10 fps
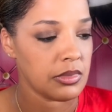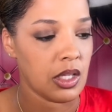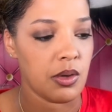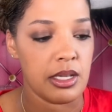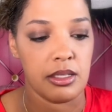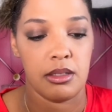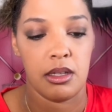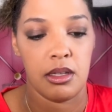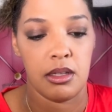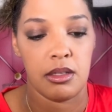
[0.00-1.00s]
All right,
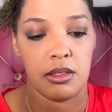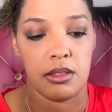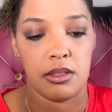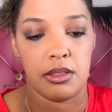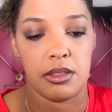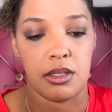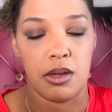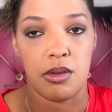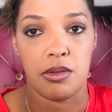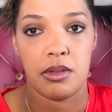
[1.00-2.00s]

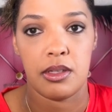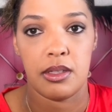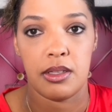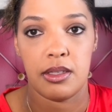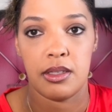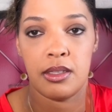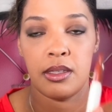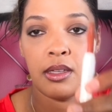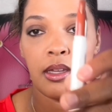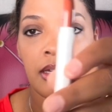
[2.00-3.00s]
so
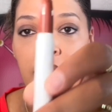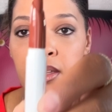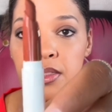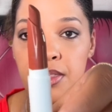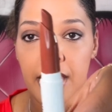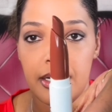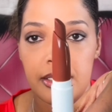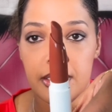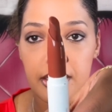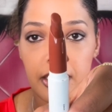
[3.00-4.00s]
that
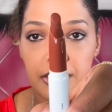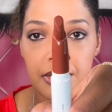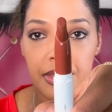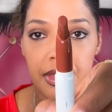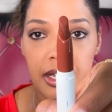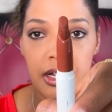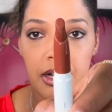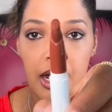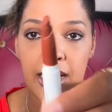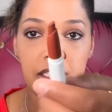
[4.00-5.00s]
is the color
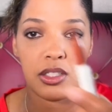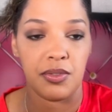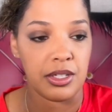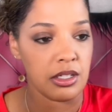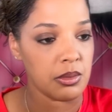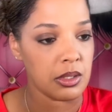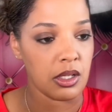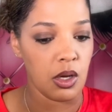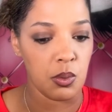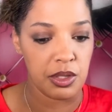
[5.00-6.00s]
there. I just figured it would
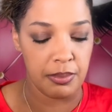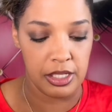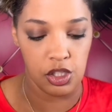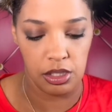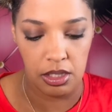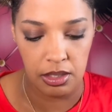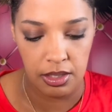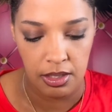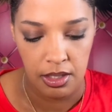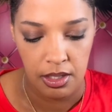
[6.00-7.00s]
go with my shirt.
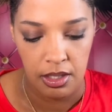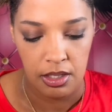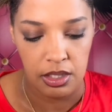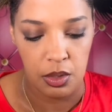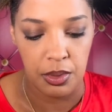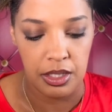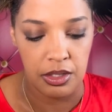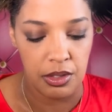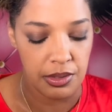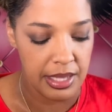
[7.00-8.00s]
So we're gonna
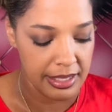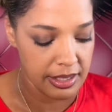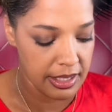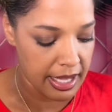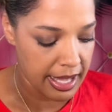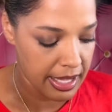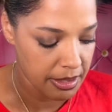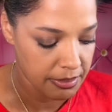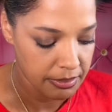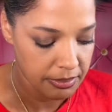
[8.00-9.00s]
use that today.